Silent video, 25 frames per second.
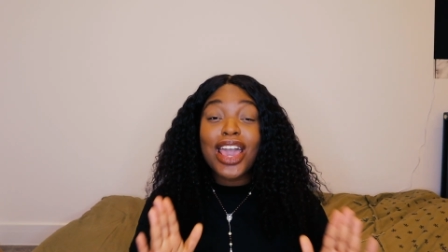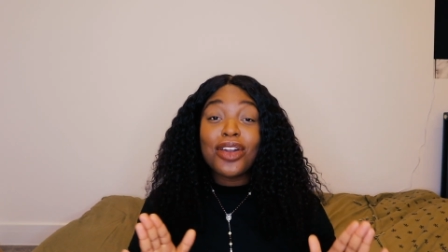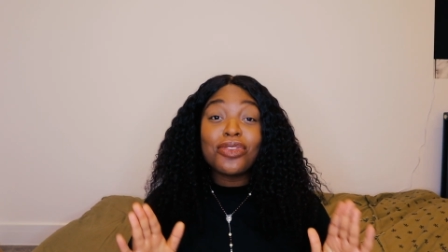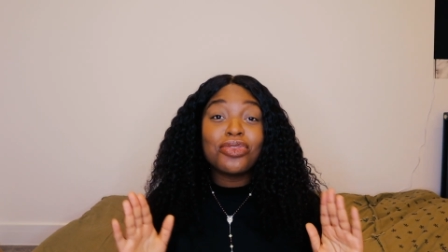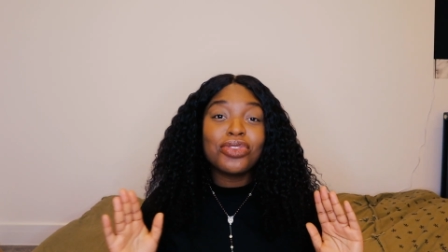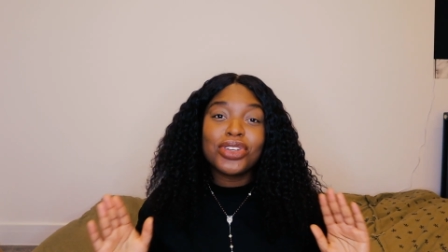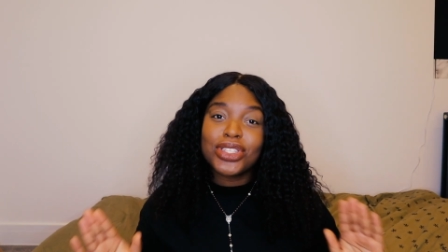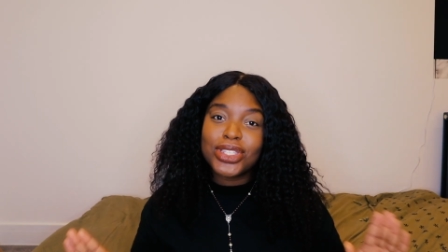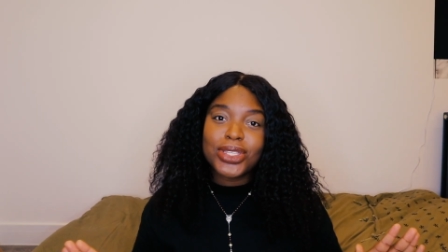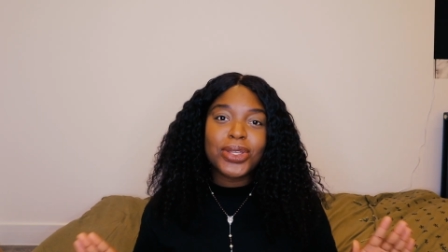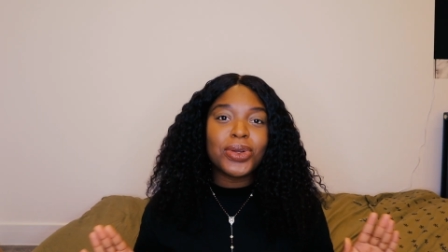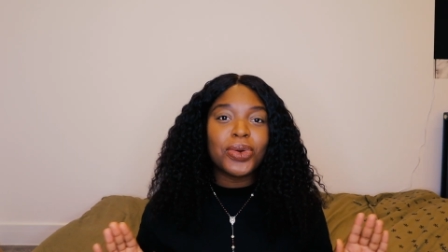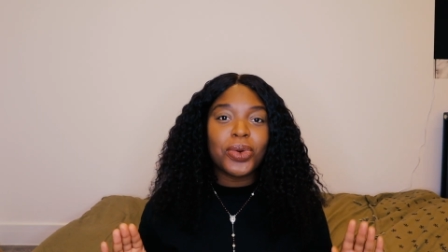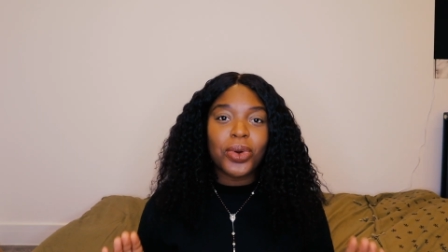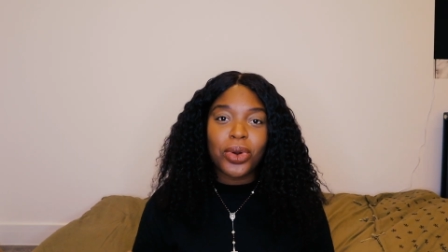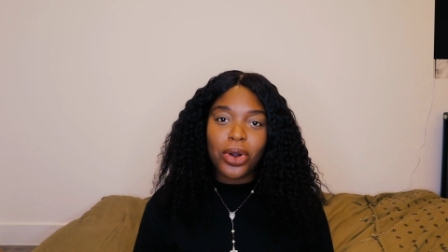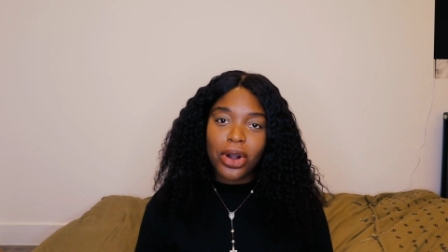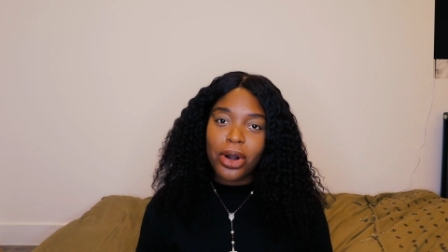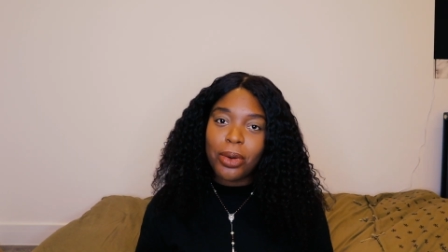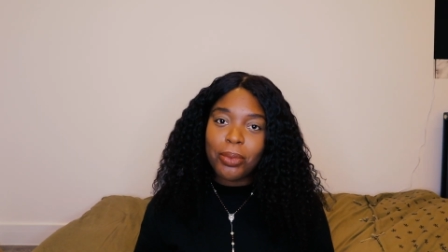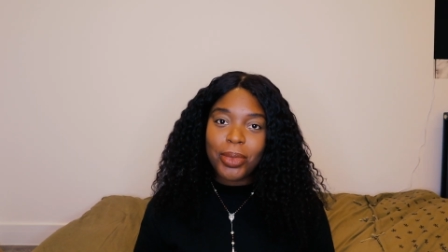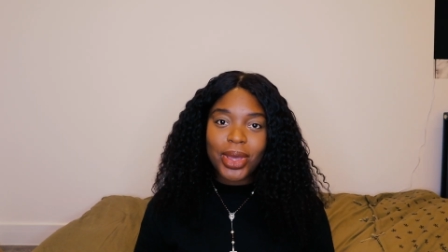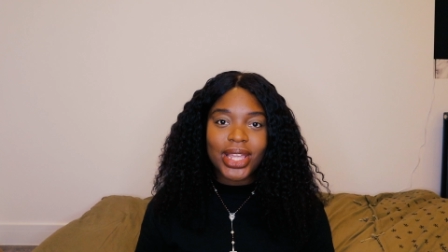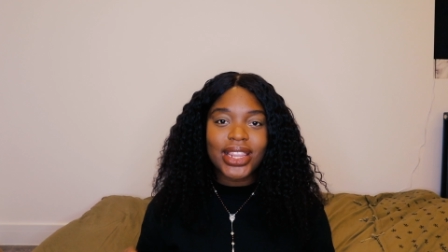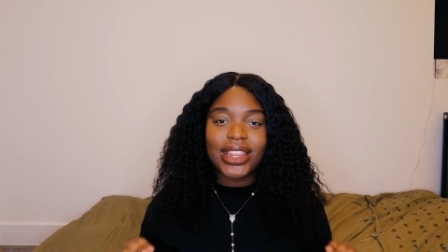every single
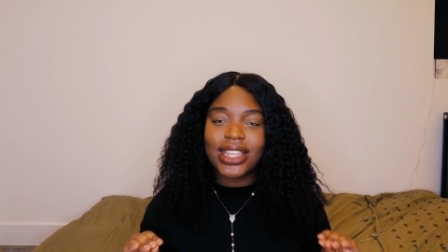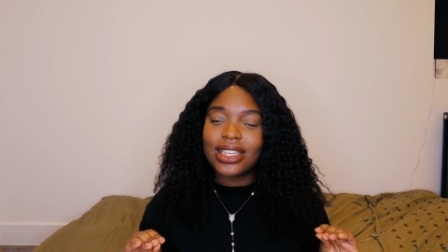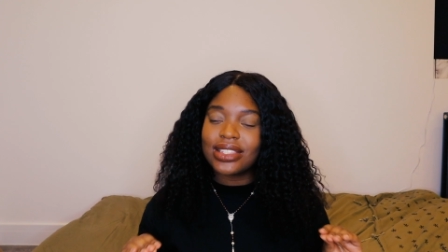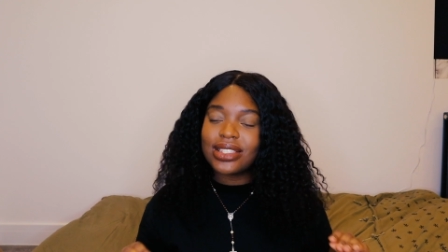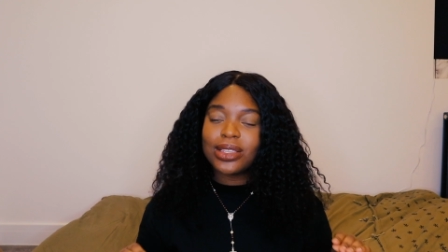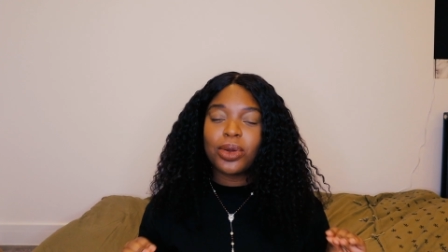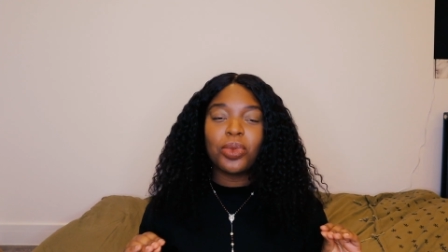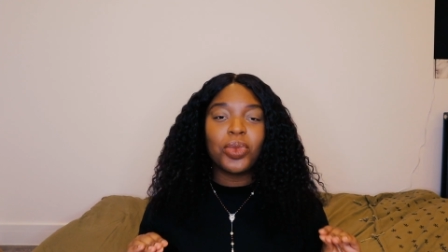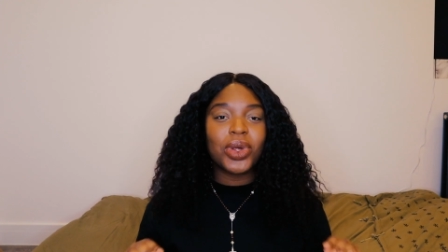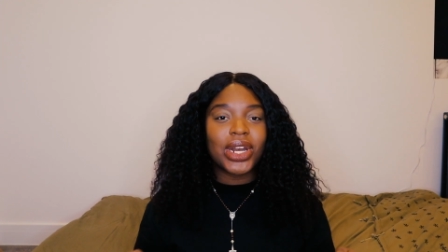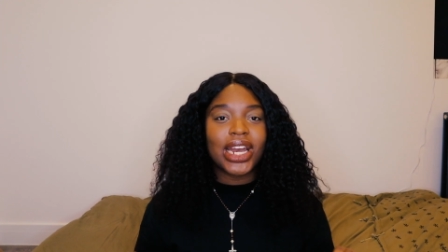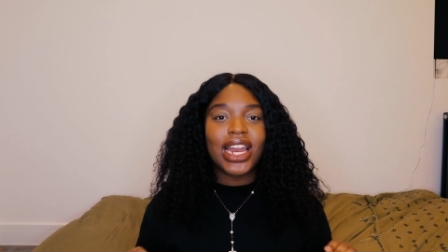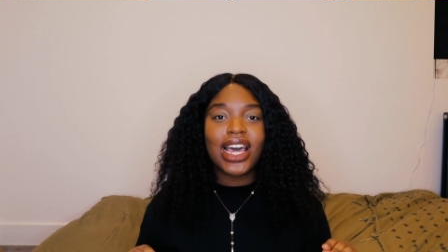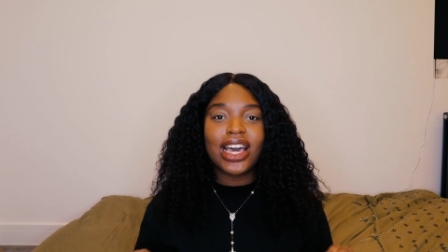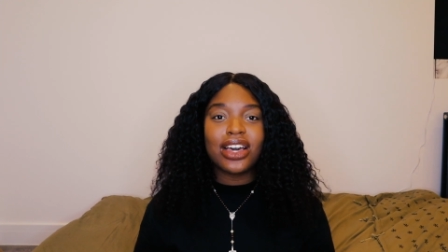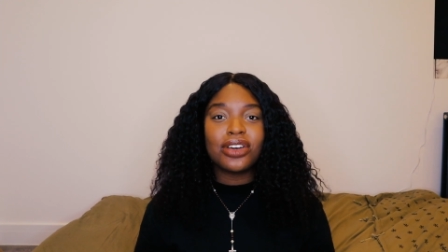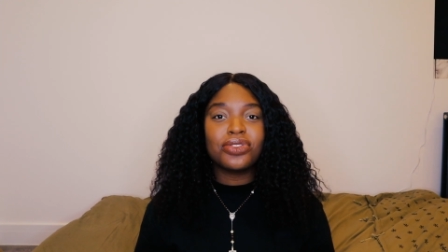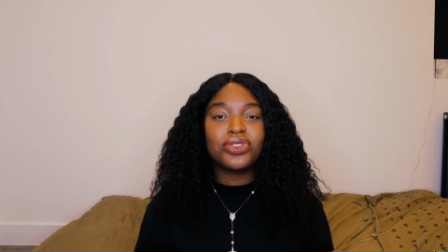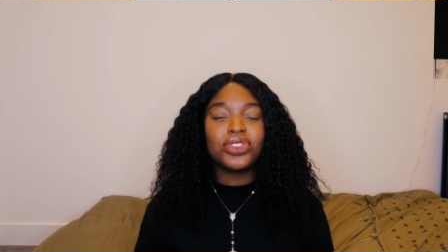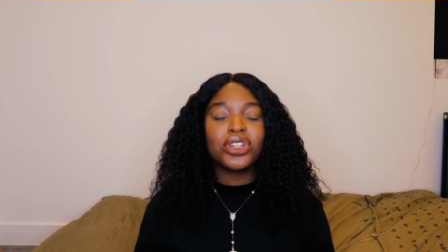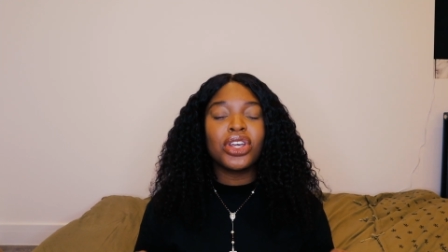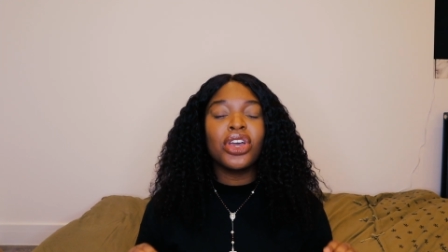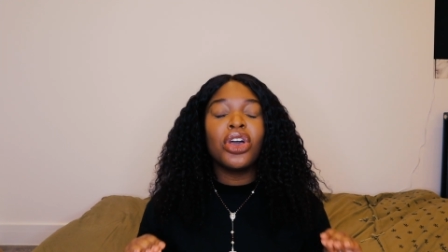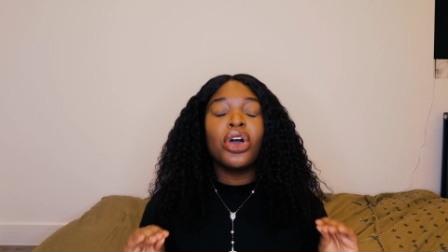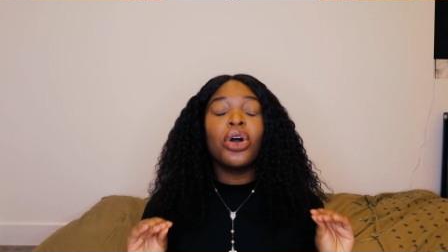comment that someone
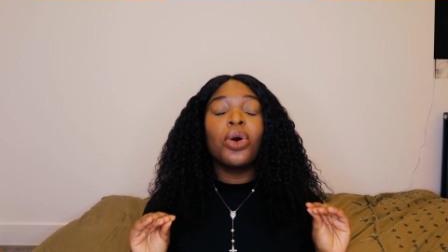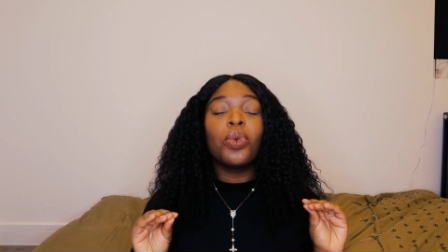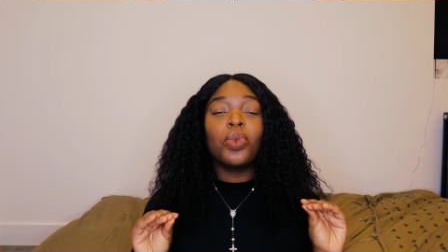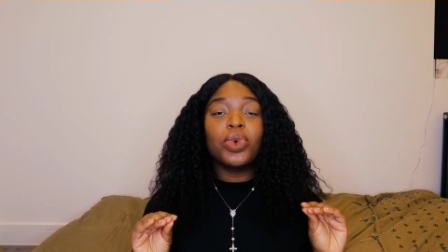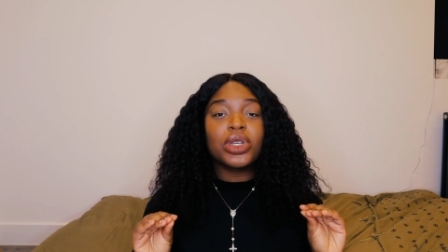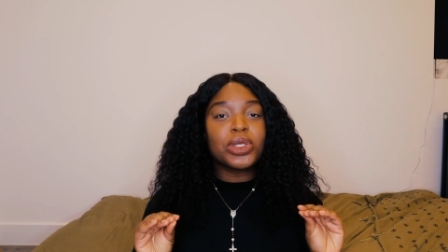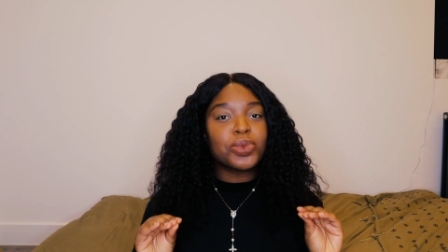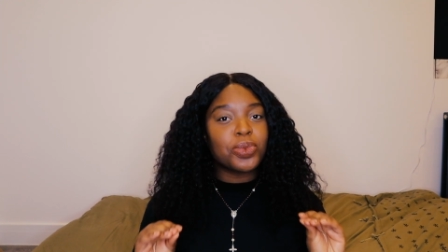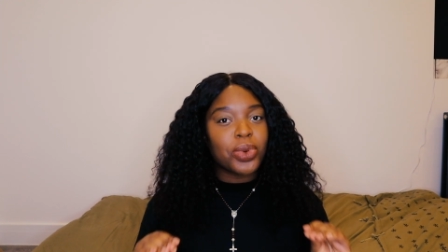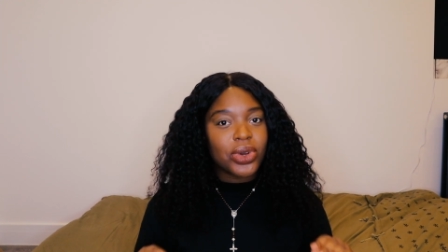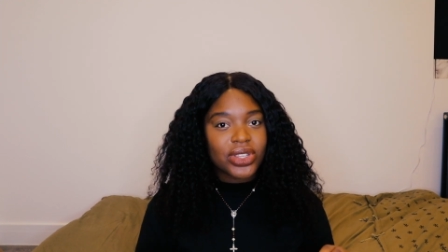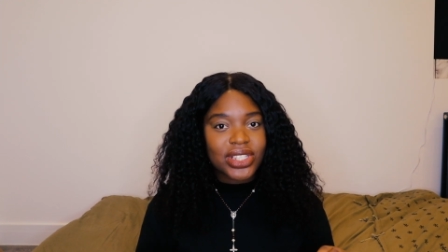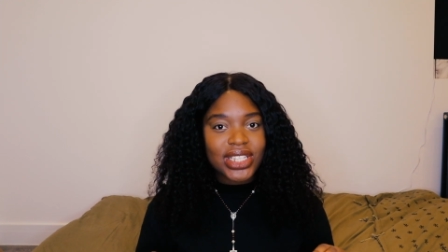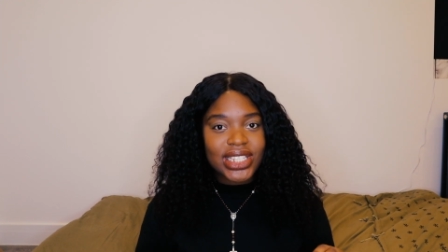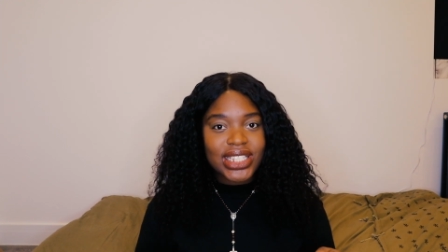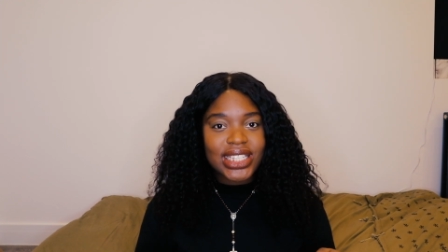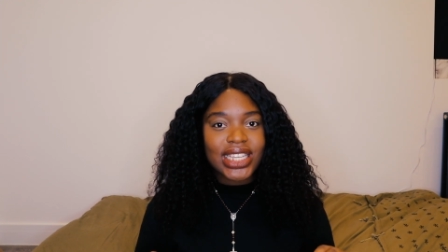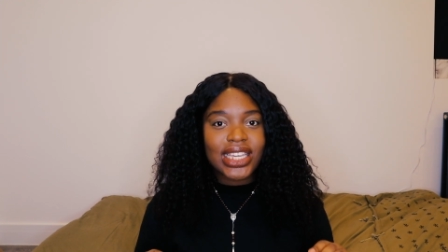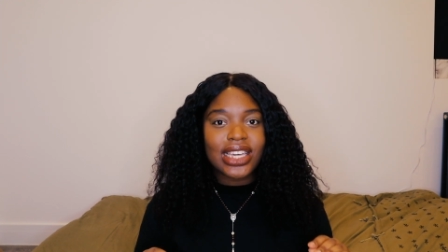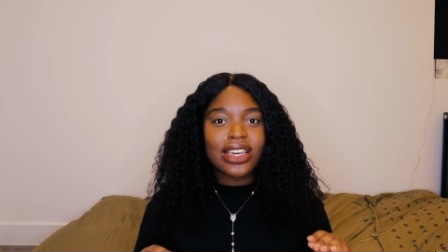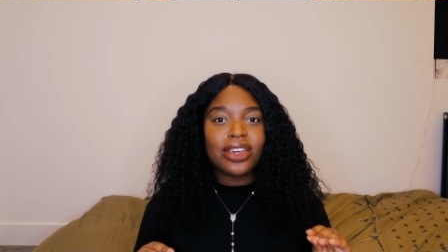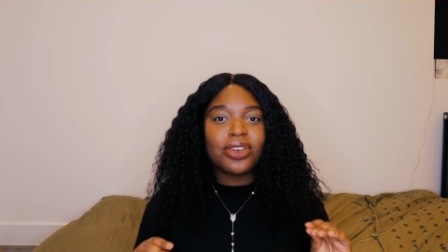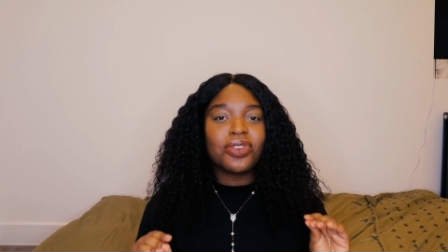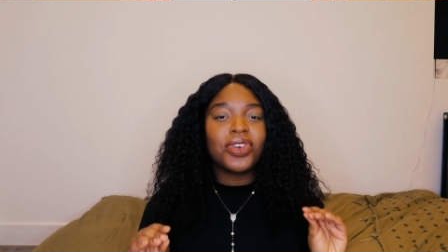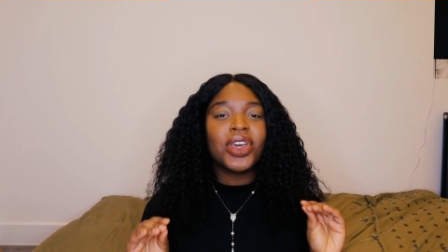left was
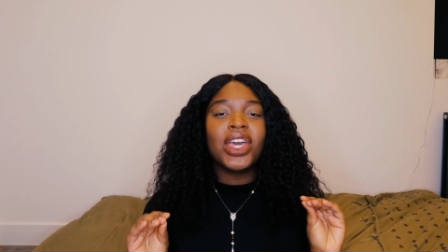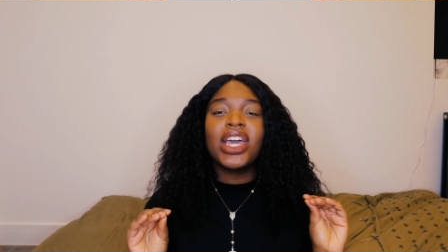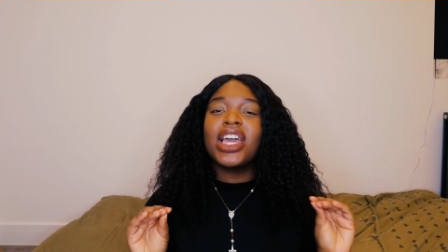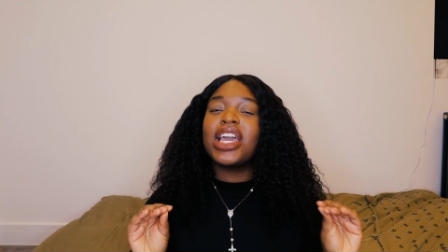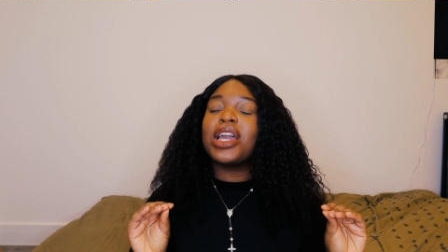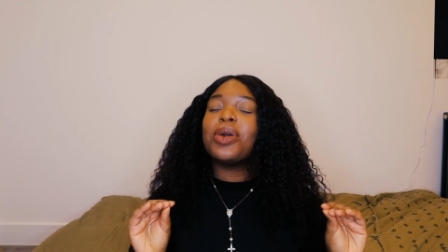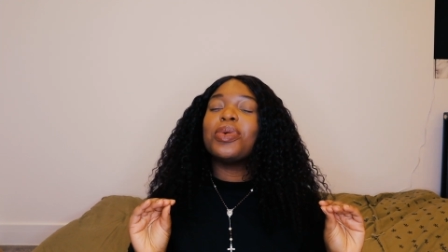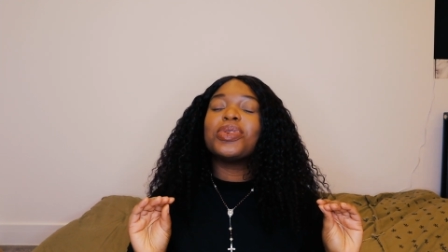positive.